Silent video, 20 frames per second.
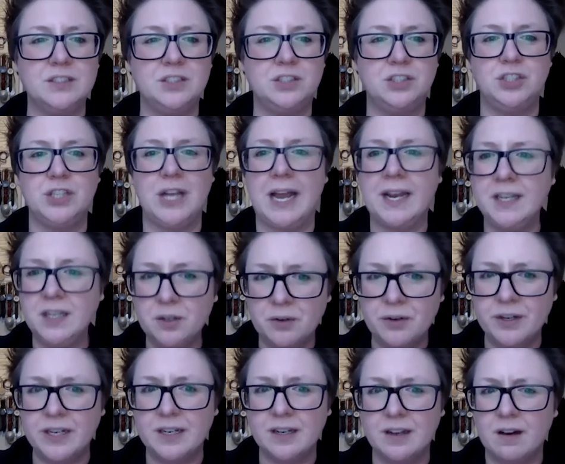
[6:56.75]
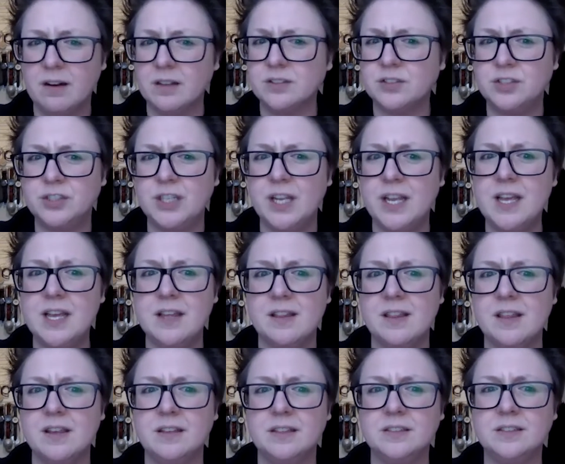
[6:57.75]
January last year
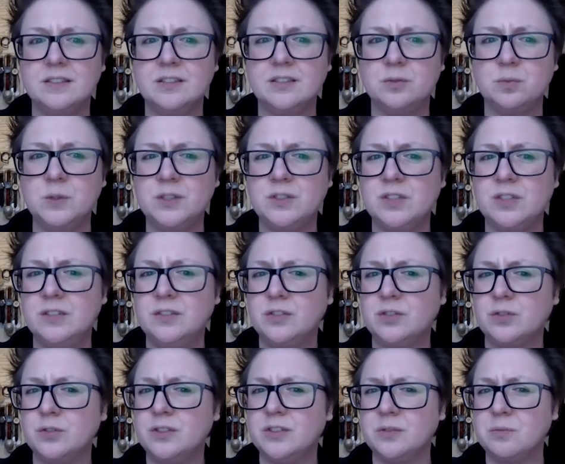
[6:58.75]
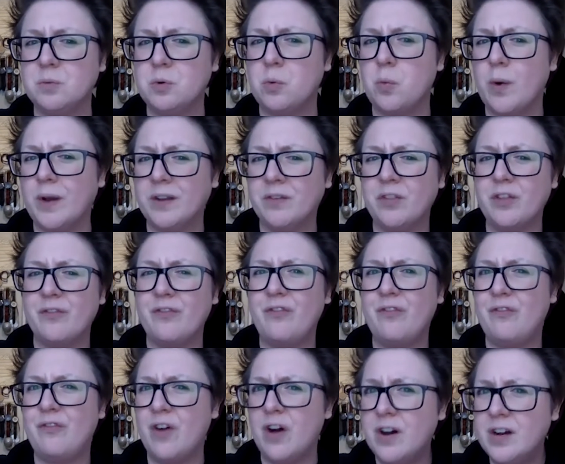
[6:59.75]
that Switzerland Tourism were one of the
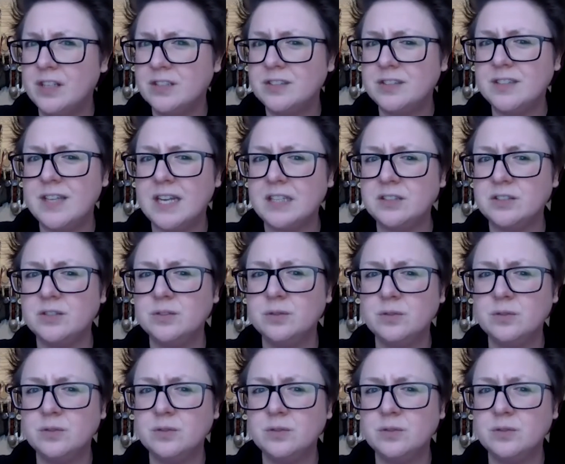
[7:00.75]
first national